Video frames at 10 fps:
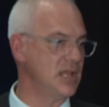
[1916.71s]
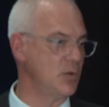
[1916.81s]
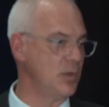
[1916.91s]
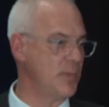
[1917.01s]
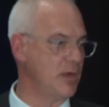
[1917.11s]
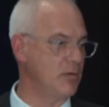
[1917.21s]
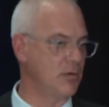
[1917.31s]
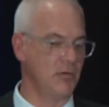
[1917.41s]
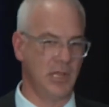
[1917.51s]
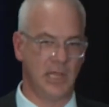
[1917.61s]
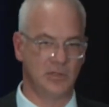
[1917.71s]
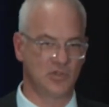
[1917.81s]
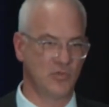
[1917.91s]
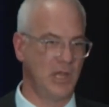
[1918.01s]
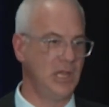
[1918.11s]
how do we better create
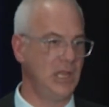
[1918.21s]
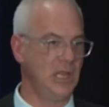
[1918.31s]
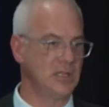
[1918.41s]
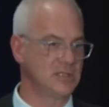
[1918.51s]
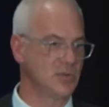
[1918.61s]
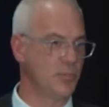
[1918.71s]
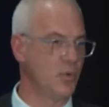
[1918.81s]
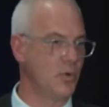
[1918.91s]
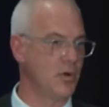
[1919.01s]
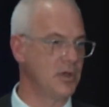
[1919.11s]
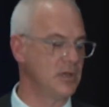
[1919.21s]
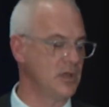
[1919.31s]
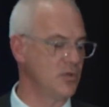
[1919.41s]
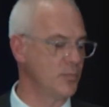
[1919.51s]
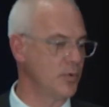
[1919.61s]
training and support and
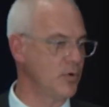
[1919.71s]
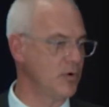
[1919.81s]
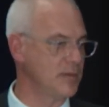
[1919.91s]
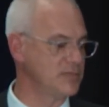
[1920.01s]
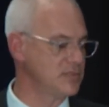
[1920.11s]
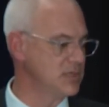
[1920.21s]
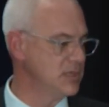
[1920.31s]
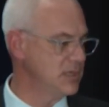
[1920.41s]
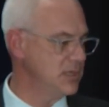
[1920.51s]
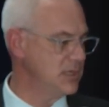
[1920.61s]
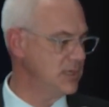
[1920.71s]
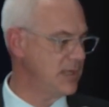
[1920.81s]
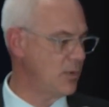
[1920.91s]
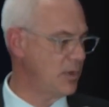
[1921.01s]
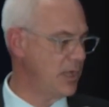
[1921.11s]
other programs
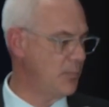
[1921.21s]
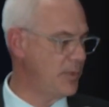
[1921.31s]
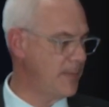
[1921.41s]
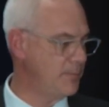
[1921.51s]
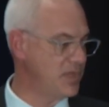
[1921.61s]
that will help them? And